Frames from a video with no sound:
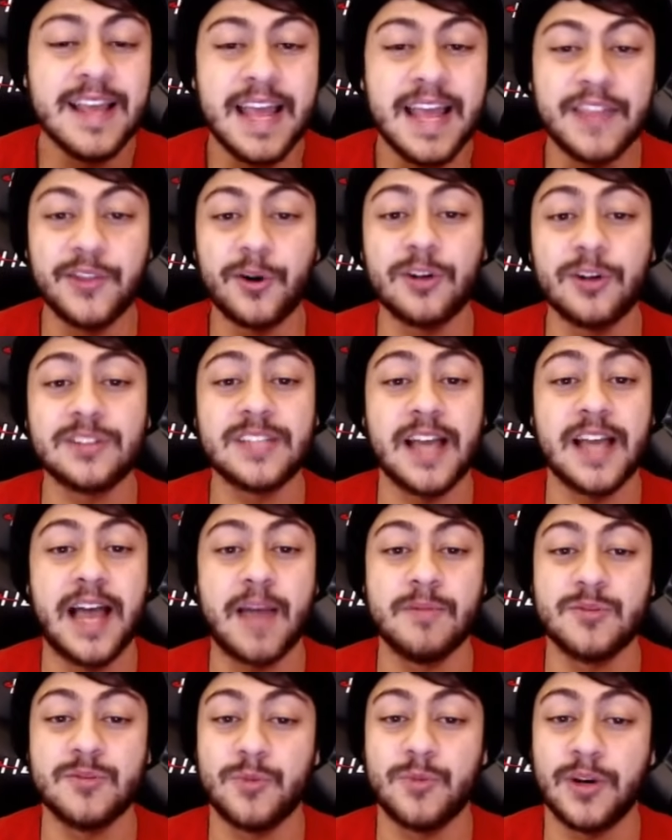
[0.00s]
And there are
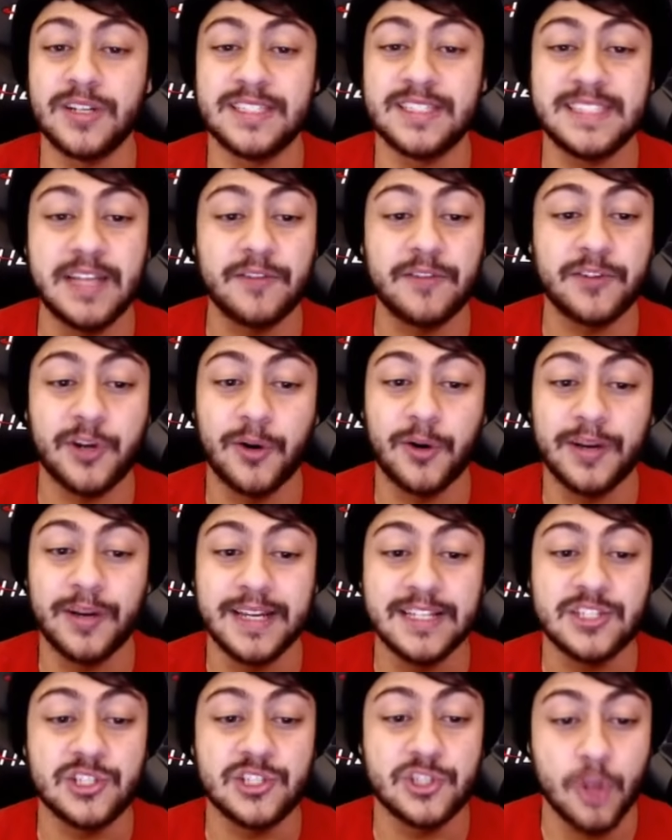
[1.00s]
times where Steph Curry
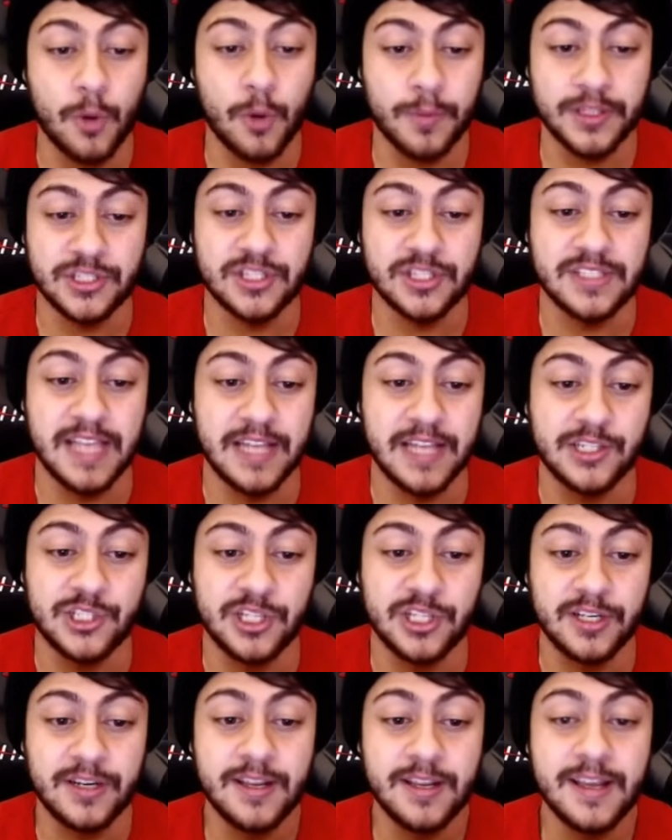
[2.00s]
gets so much
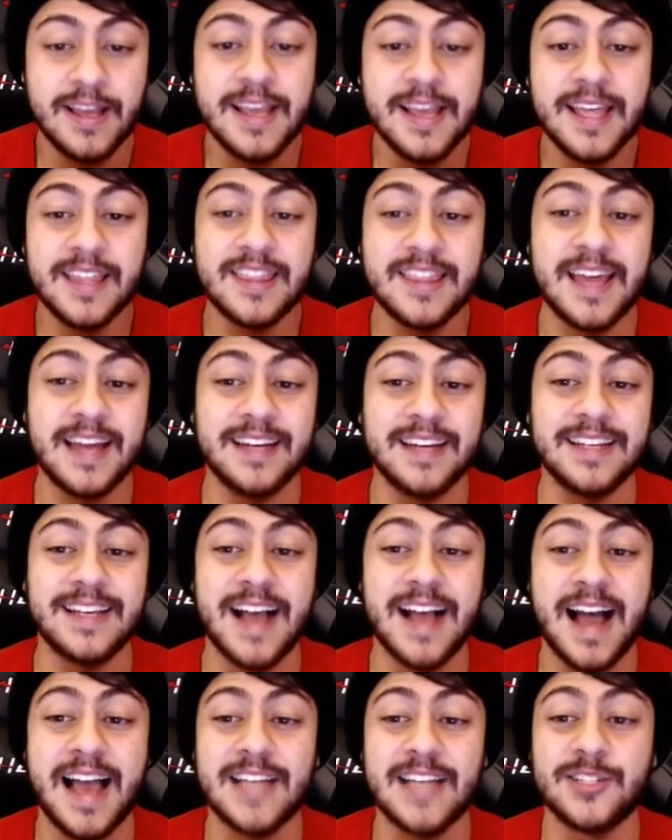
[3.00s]
attention that
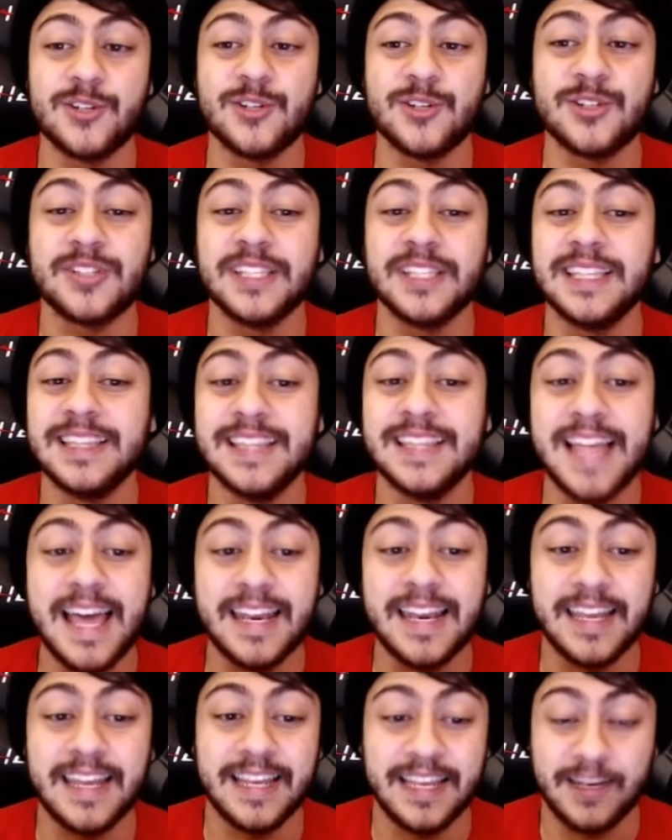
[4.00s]
guys are just
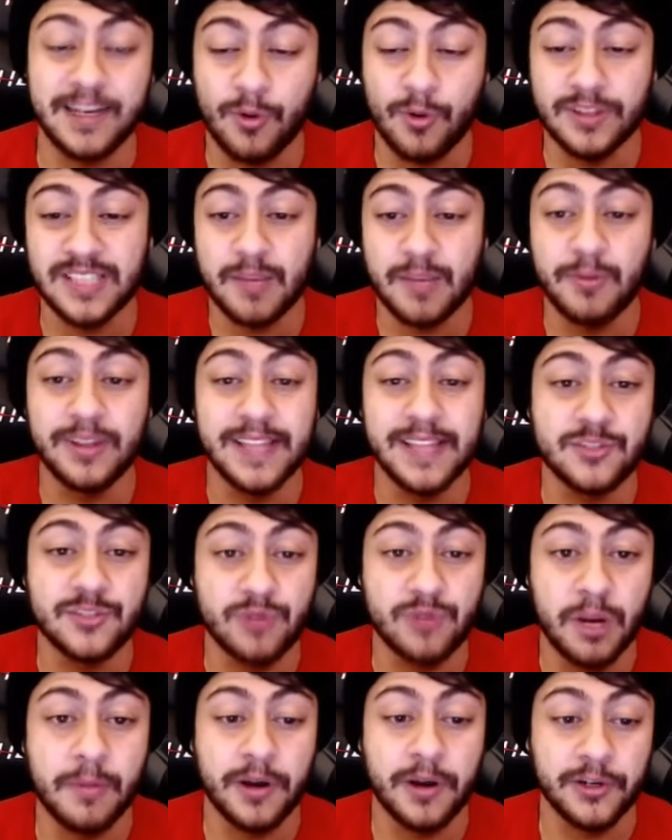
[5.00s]
letting, and one time we let
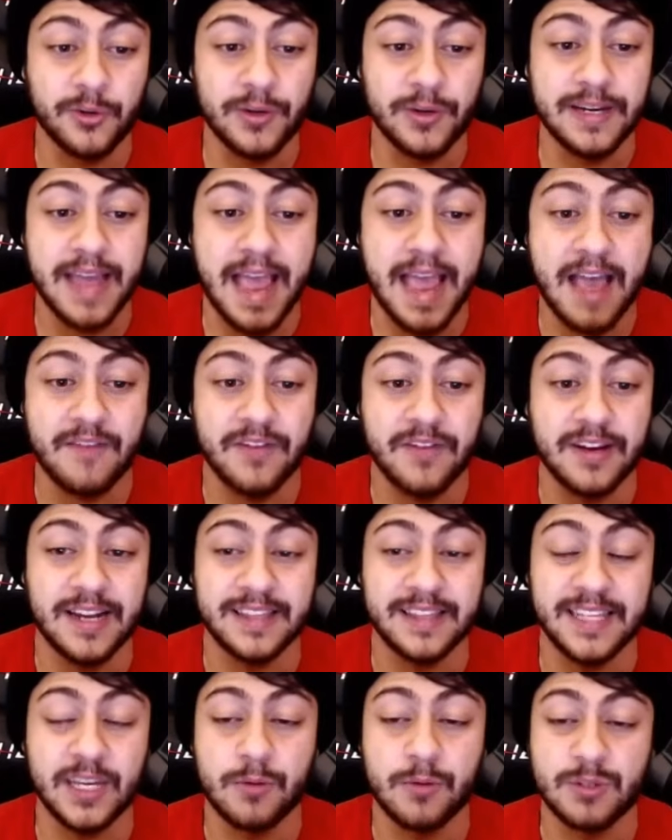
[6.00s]
Draymond Green have it,
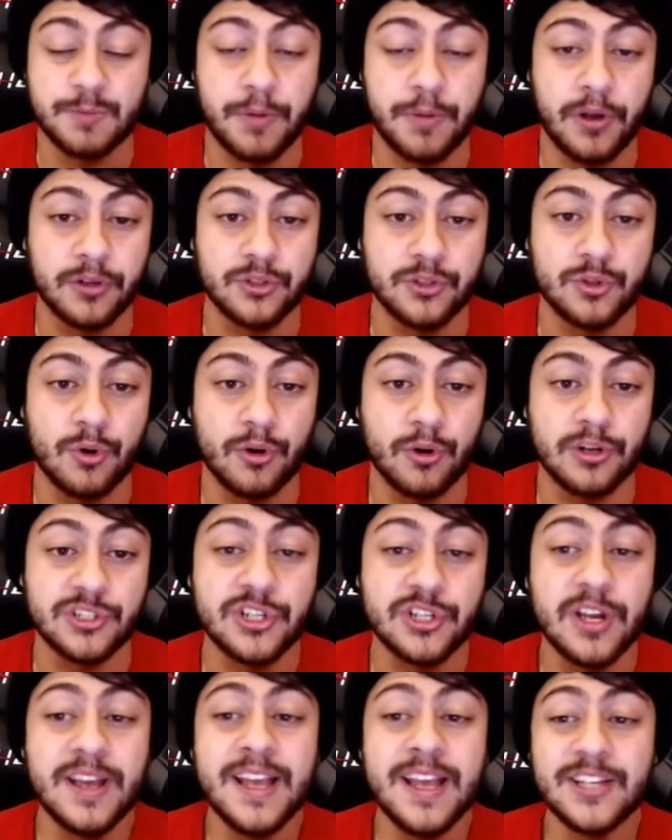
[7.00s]
I think it was Paul
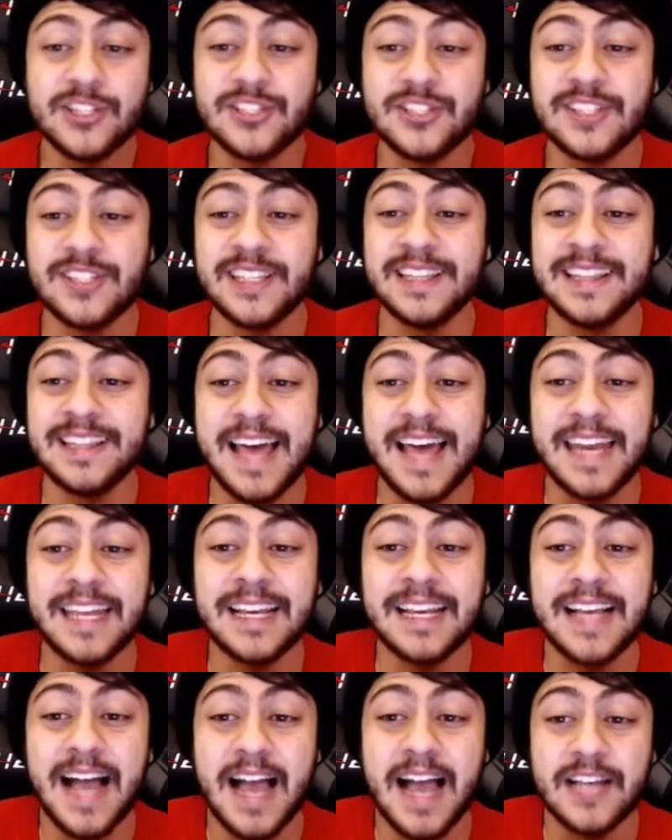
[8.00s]
George, just
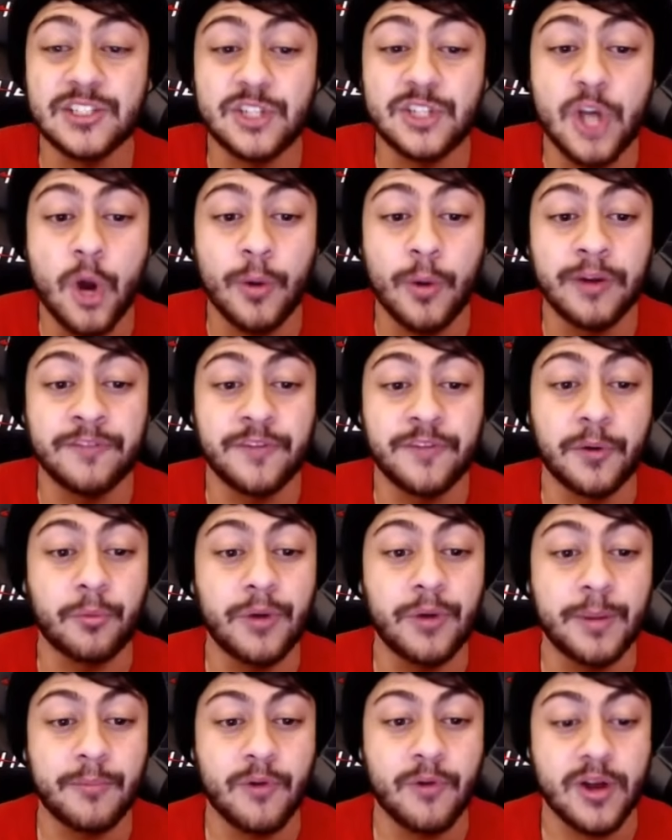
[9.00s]
letting guys go in for
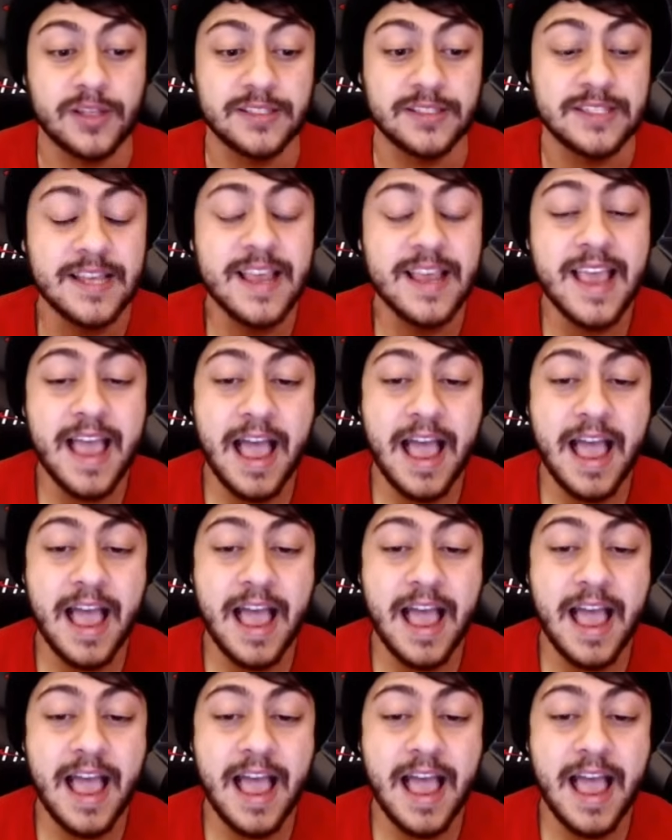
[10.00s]
rim runs.